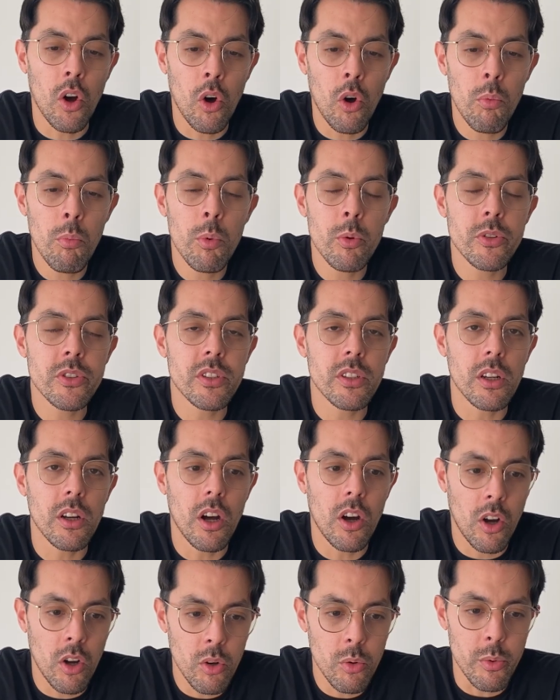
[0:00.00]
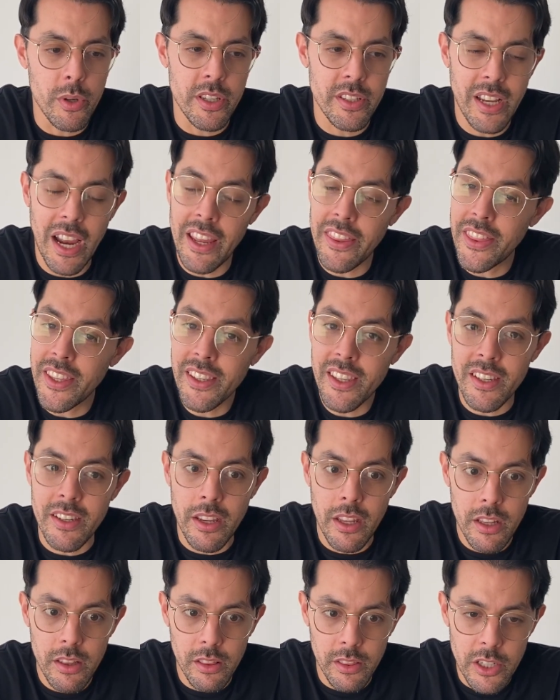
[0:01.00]
almost always, I think
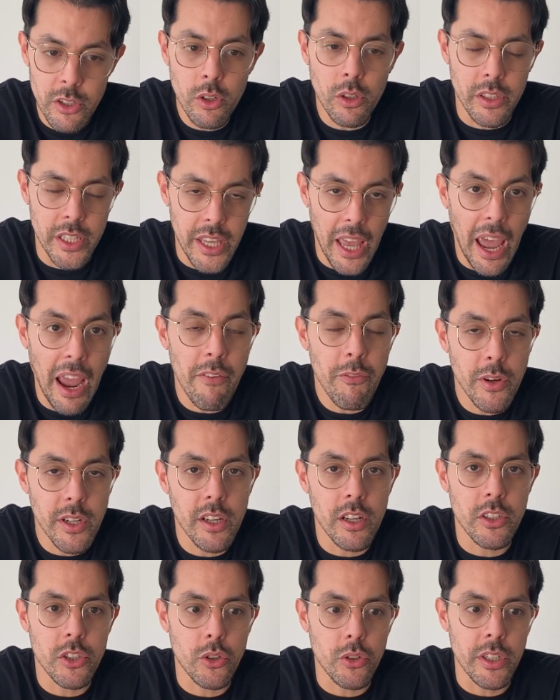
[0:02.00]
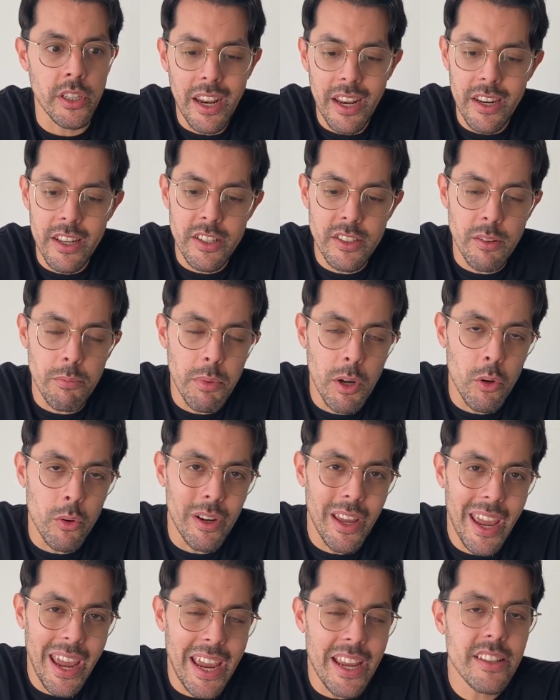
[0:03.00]
in literally every country, it is
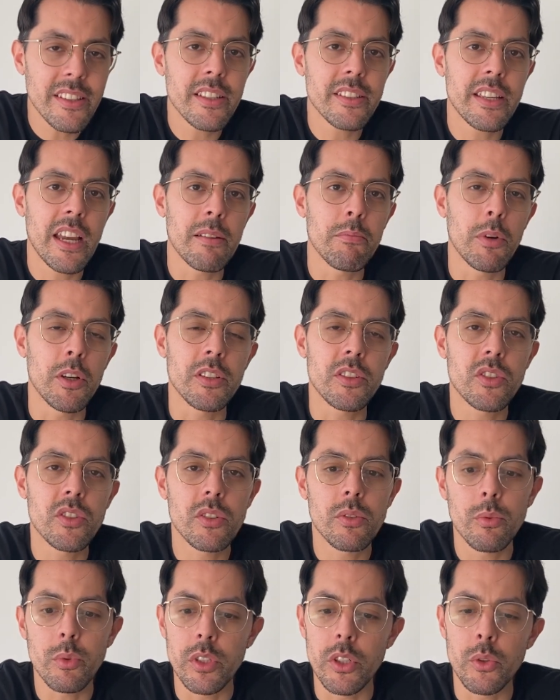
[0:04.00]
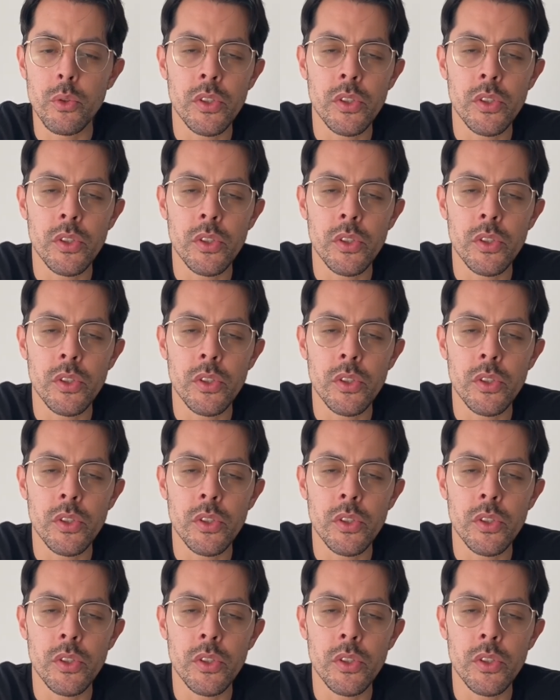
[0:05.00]
about 8 to 10 months when you